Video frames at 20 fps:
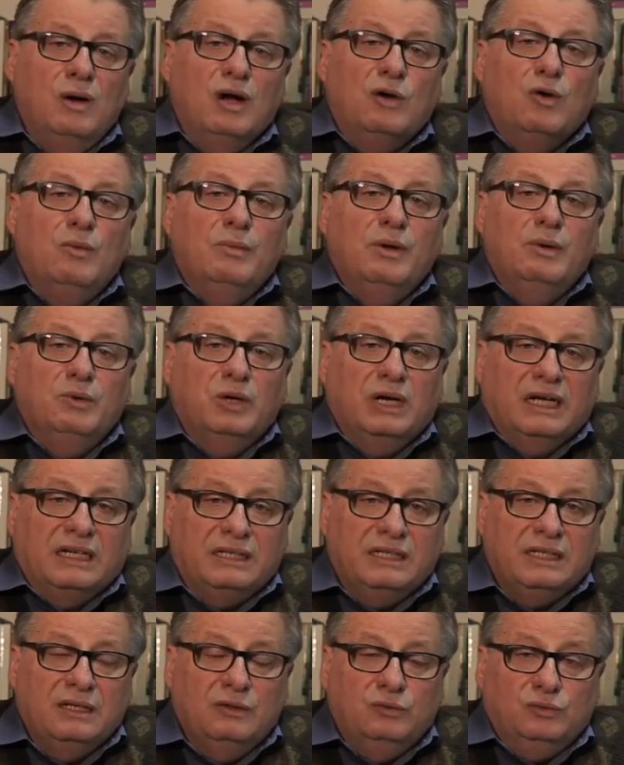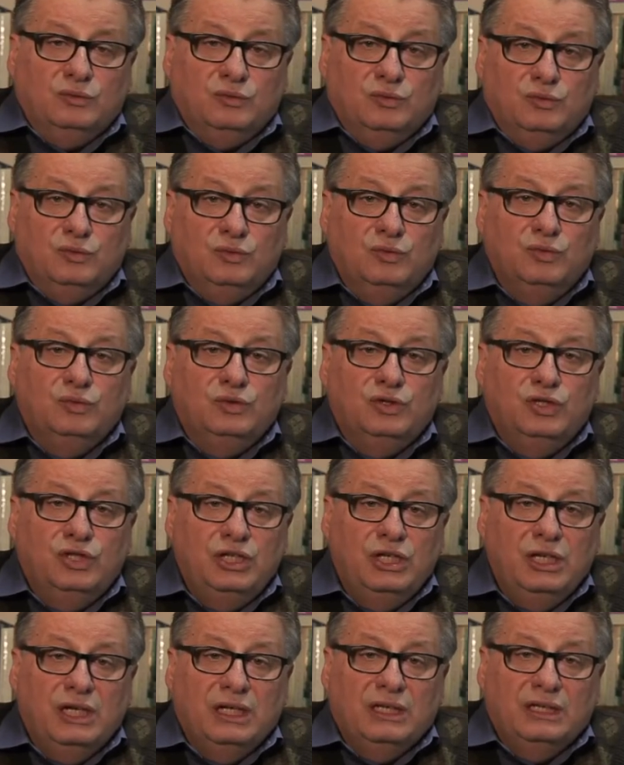A celebration of
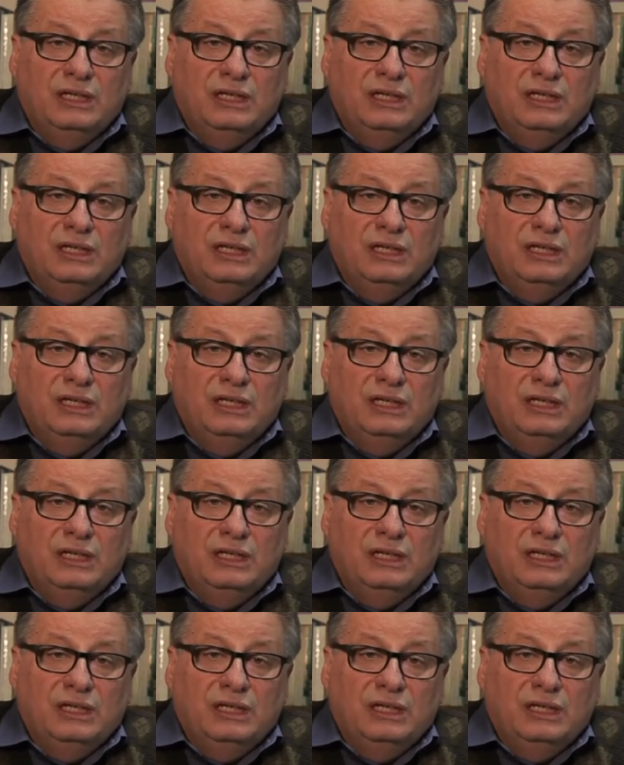Working